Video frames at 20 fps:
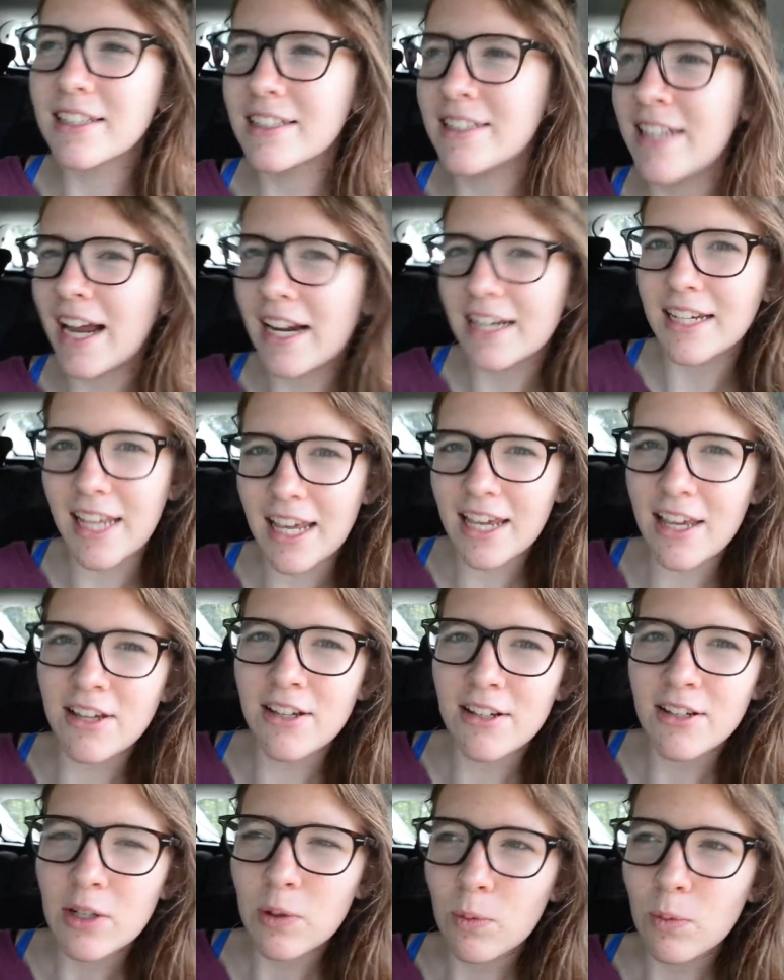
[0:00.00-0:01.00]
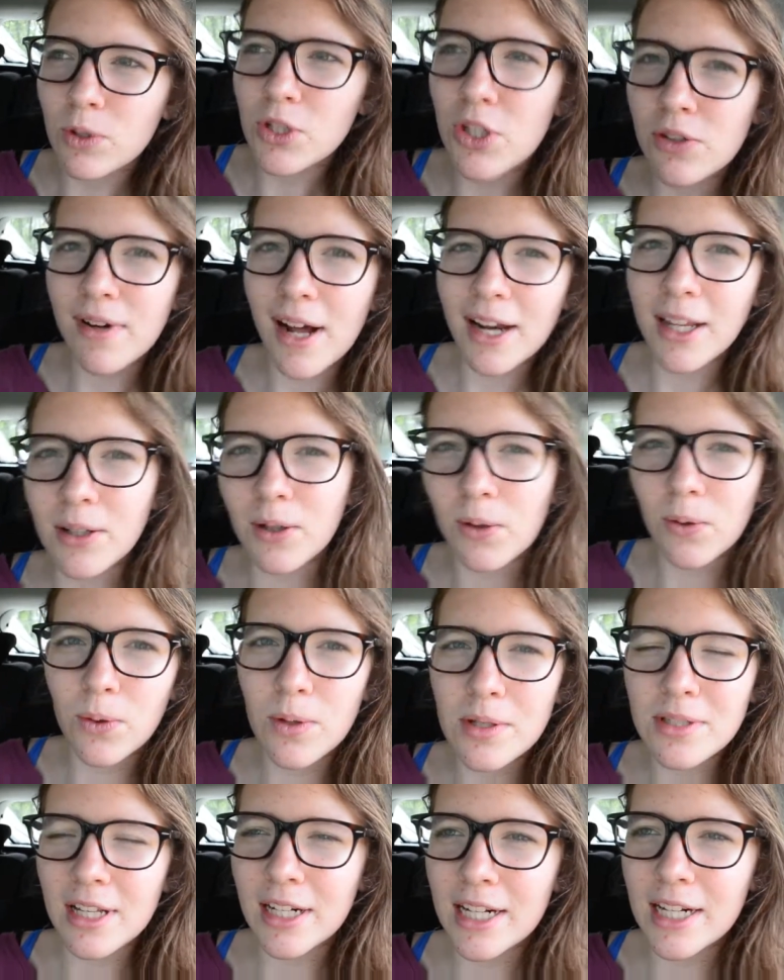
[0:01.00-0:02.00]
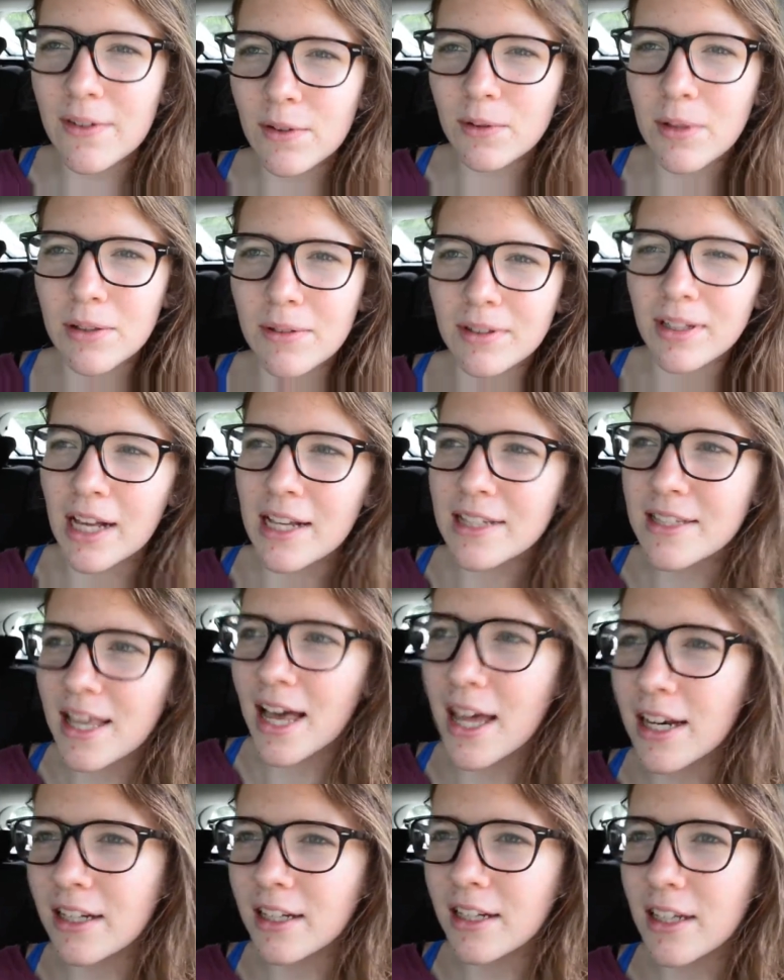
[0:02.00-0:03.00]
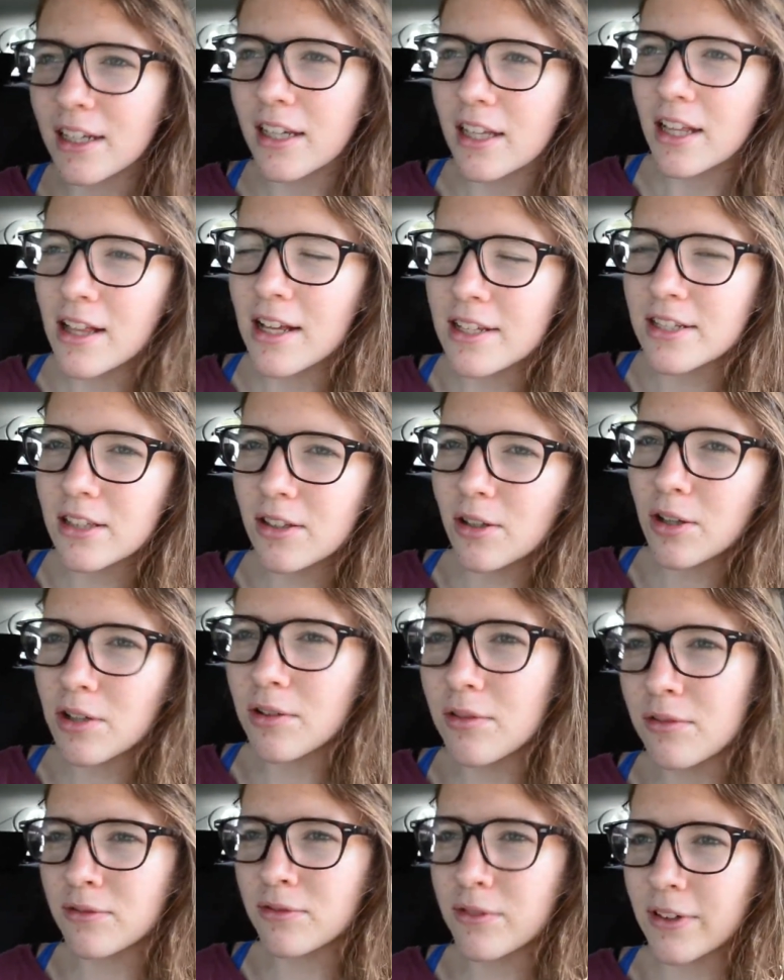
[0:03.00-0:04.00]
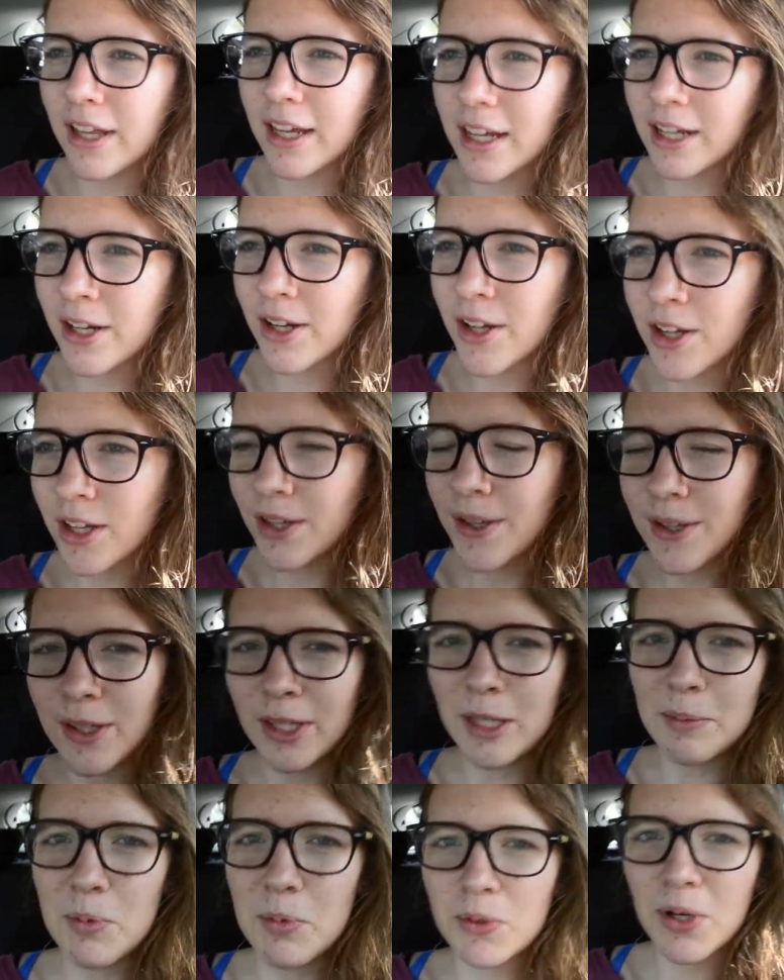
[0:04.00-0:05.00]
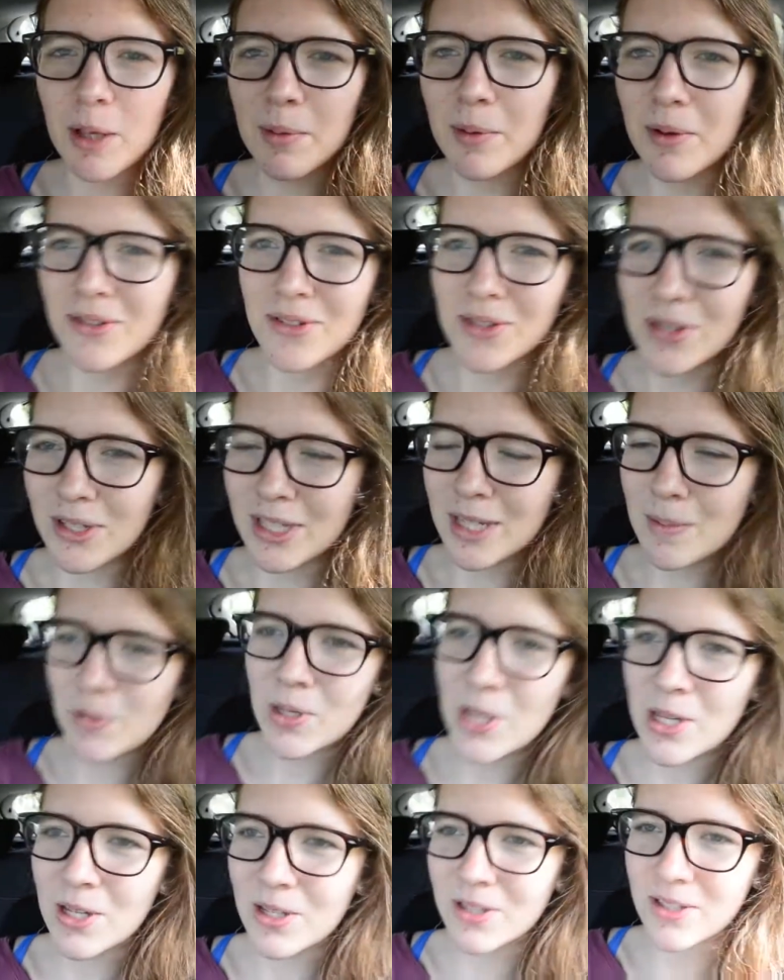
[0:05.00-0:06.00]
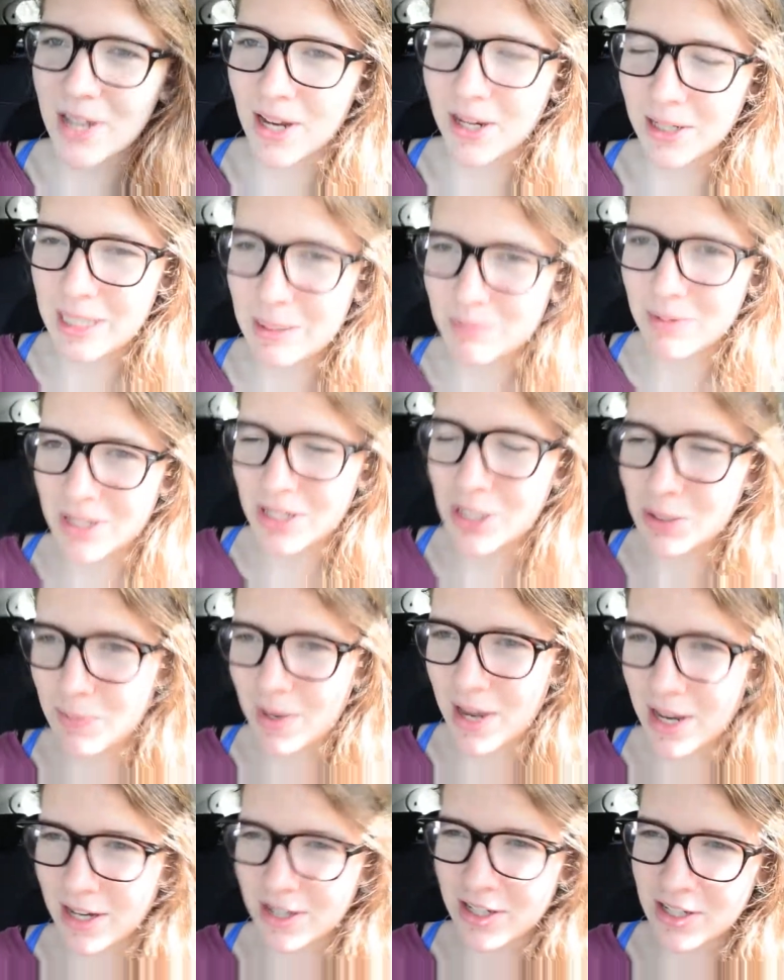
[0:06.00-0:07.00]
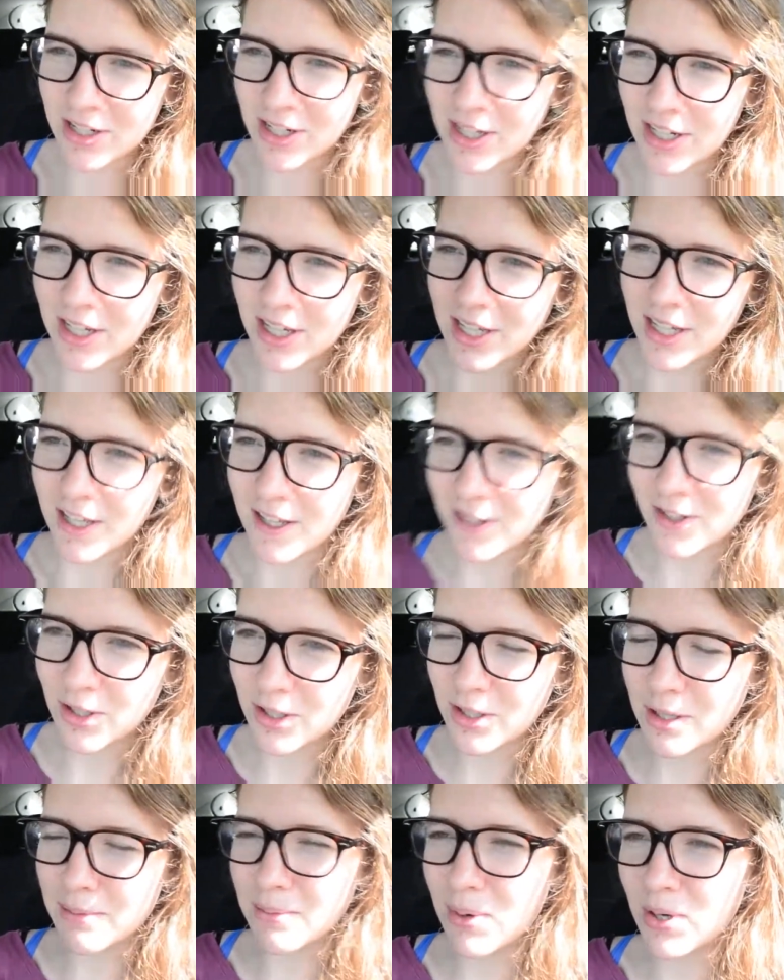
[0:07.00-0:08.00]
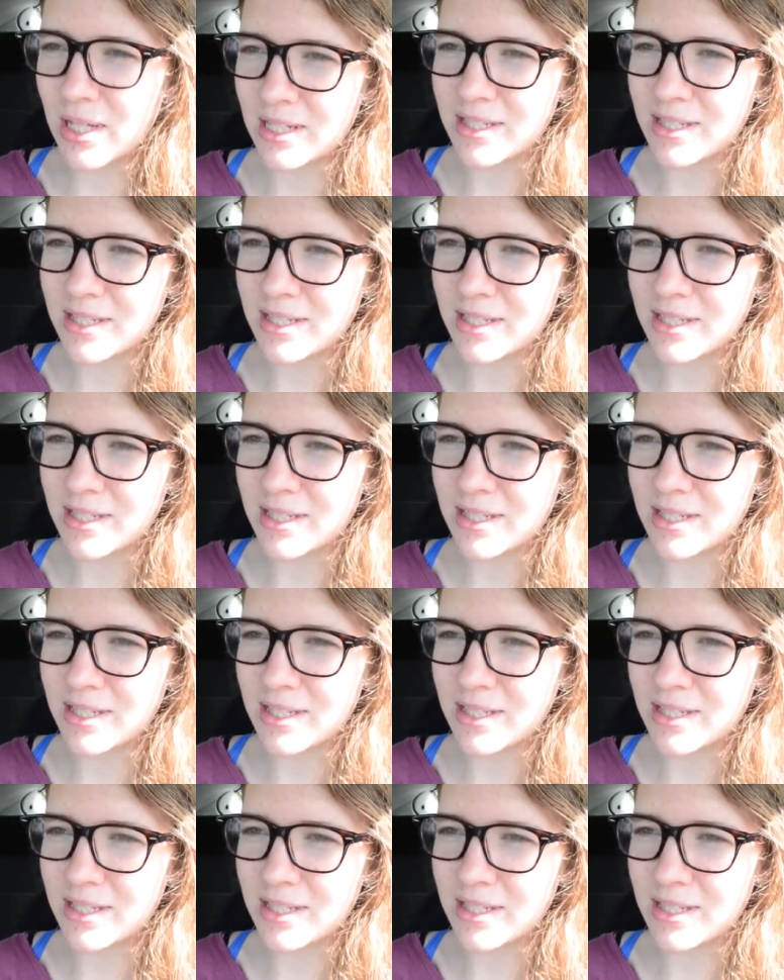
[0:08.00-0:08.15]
technique when you're riding a horse, and I never really realized that. There's a lot of like, keep your elbows in, keep your heels down, keep your knees bent, you know, your body